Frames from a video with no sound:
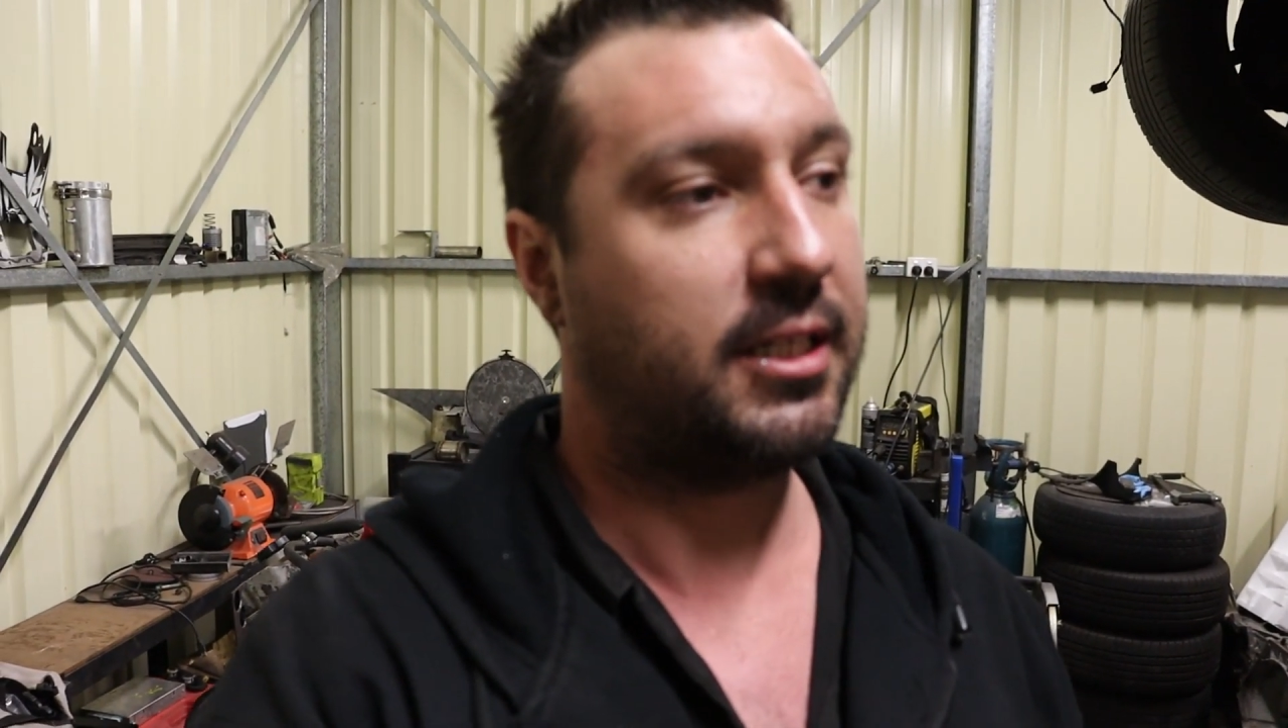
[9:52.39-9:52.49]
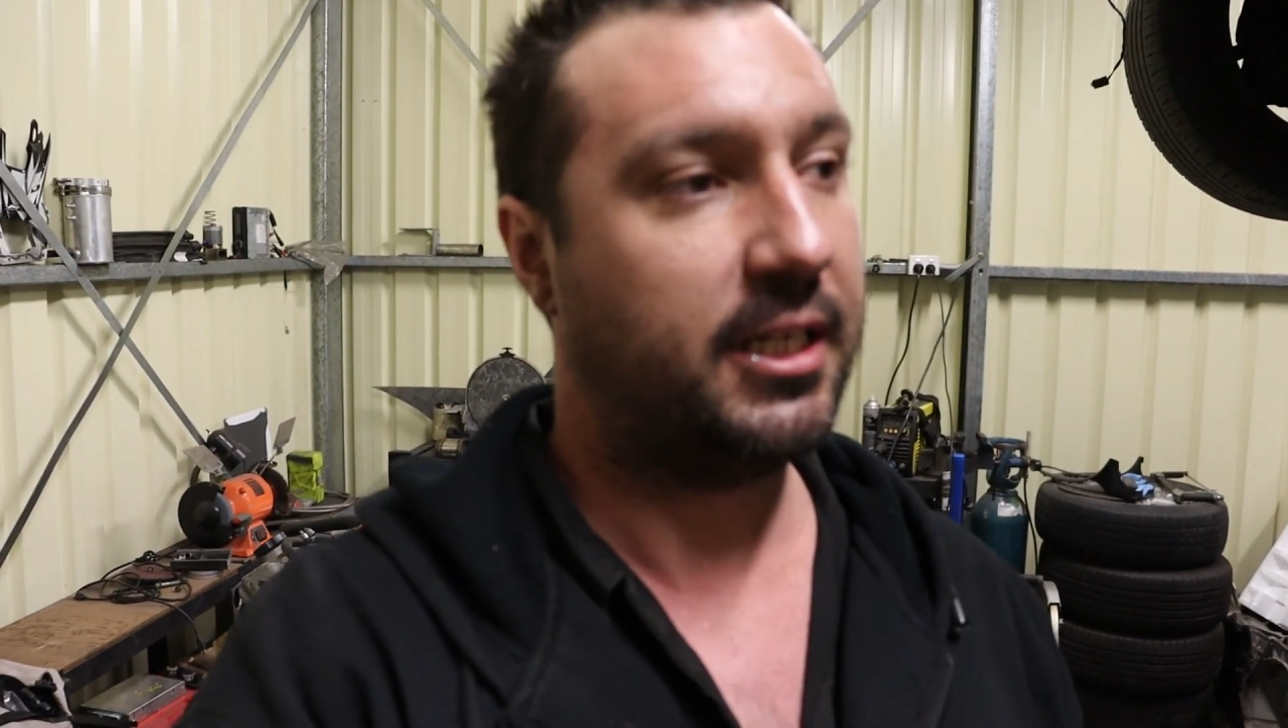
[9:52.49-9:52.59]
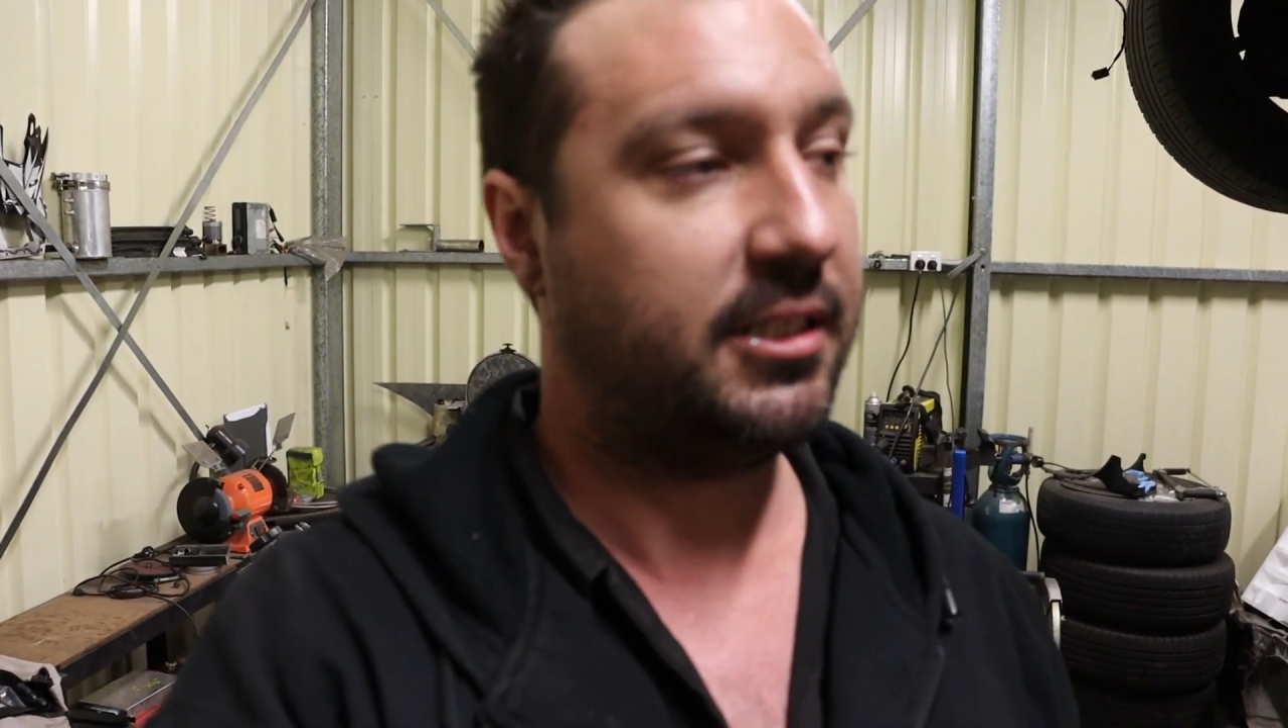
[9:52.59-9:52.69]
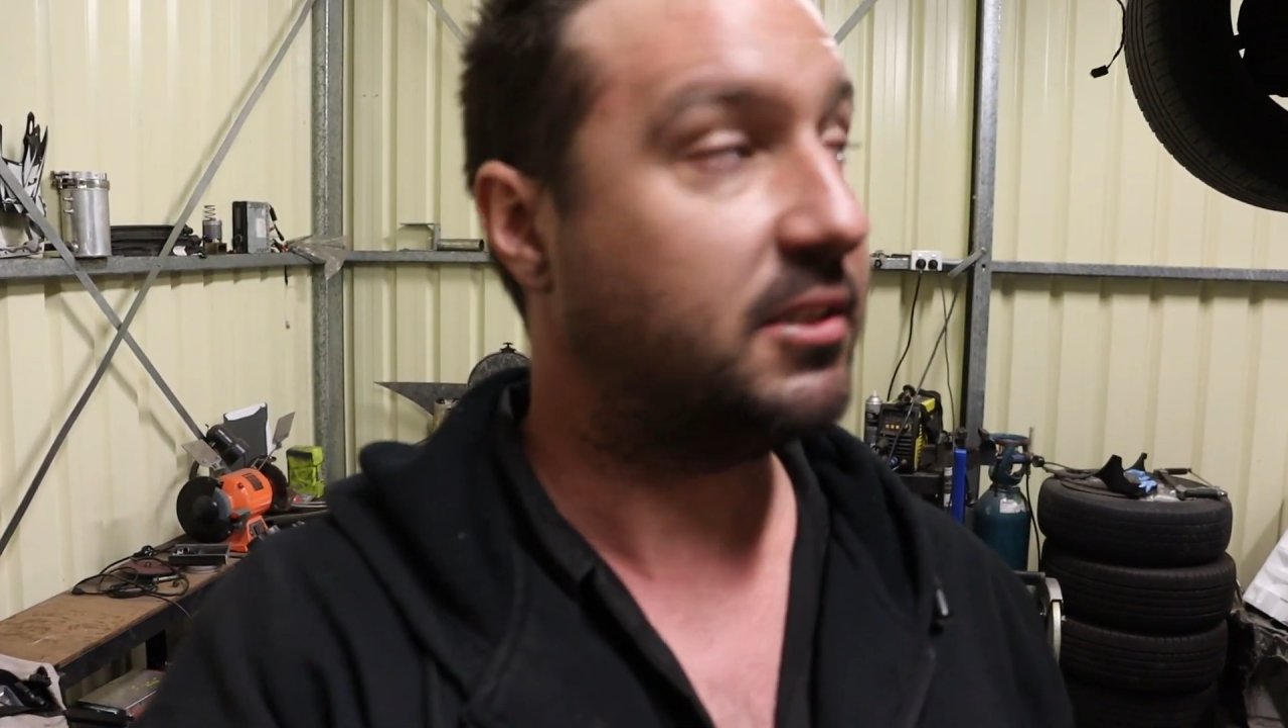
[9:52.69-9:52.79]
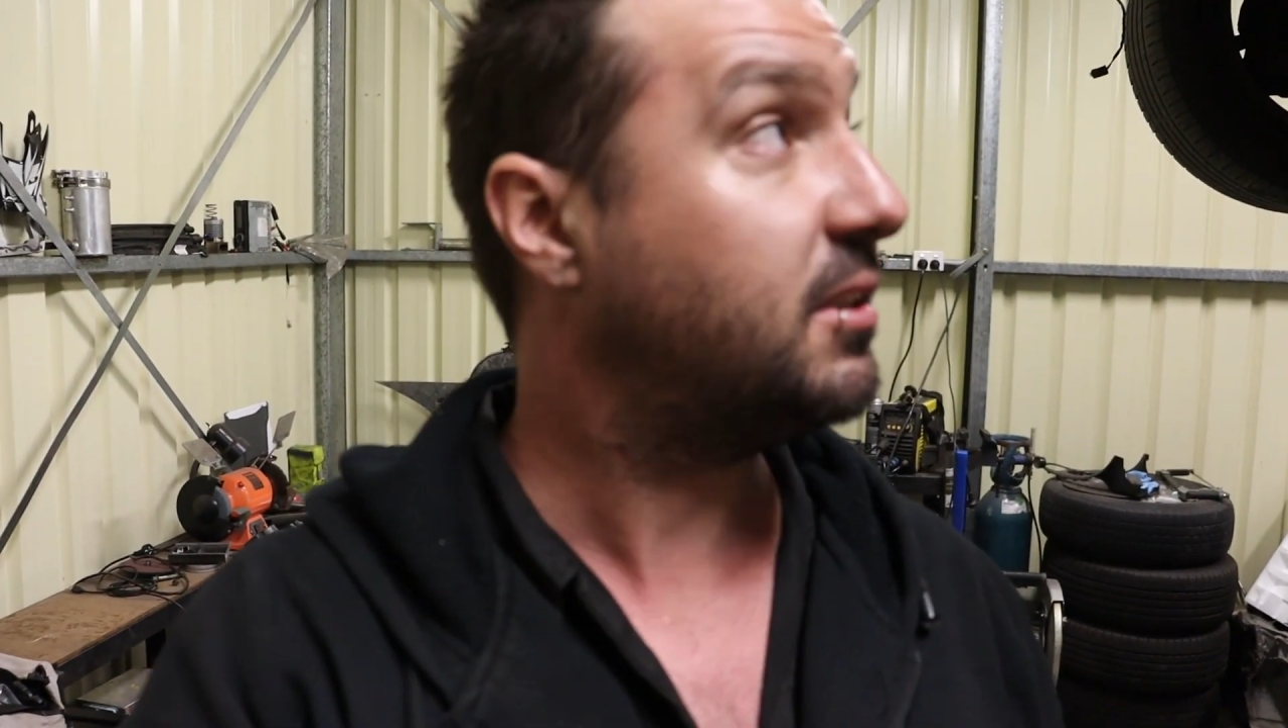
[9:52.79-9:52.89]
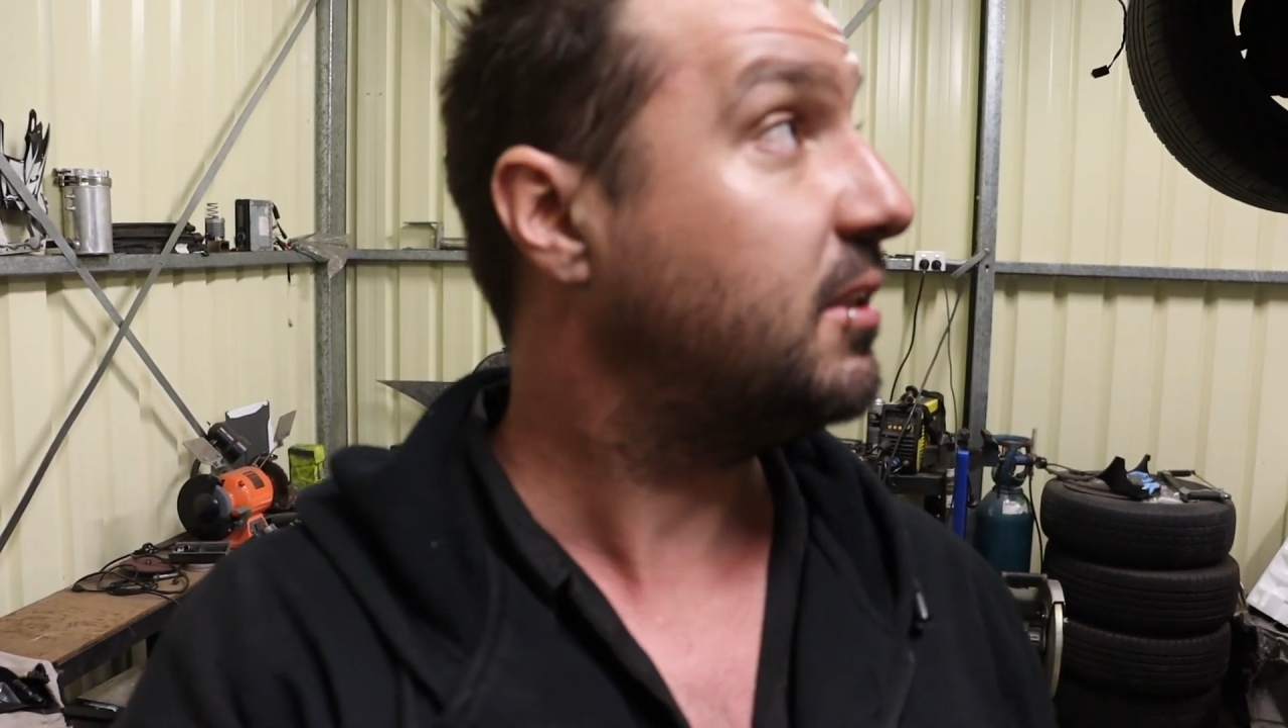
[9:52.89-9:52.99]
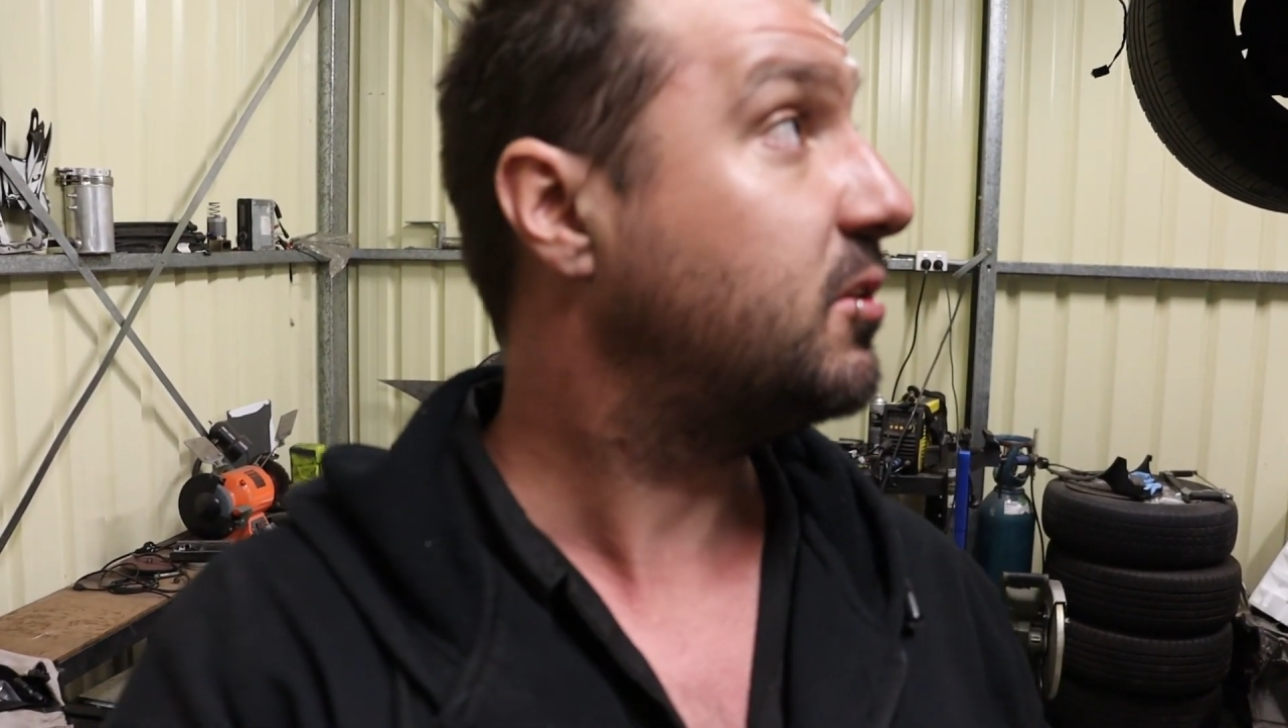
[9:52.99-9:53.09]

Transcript: keen to see